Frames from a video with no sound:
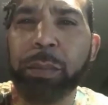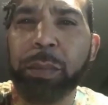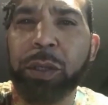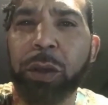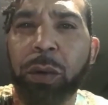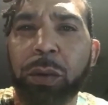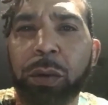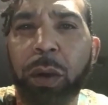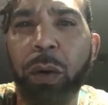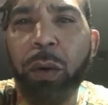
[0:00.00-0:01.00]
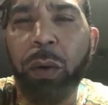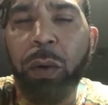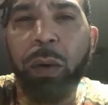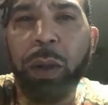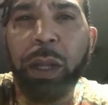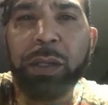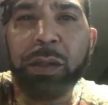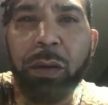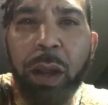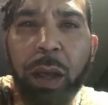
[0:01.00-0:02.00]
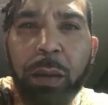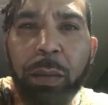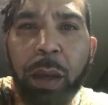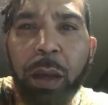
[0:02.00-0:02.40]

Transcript: So you can go on Instagram,